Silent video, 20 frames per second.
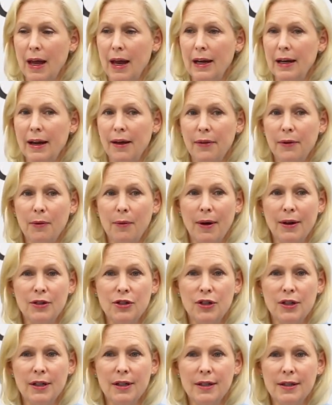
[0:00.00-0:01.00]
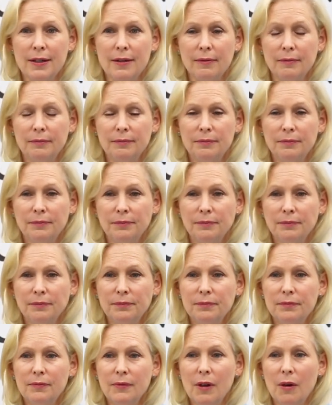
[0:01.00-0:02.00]
Any other questions?
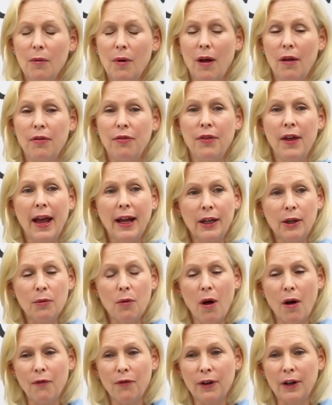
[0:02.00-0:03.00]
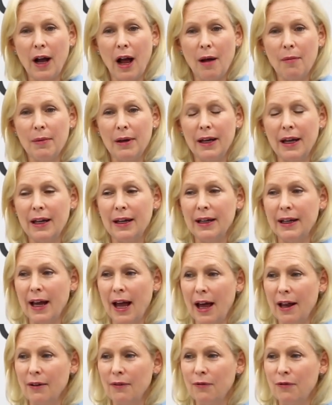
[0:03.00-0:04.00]
Well, thank you all for coming, and
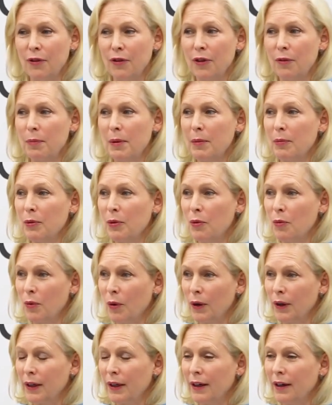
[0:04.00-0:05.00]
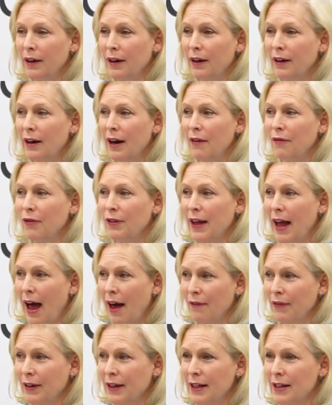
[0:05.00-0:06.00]
again, for the people who work here and for the
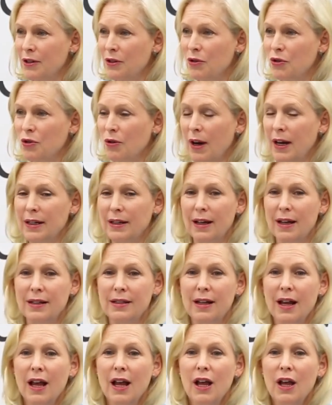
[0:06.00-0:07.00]
advocates who joined us,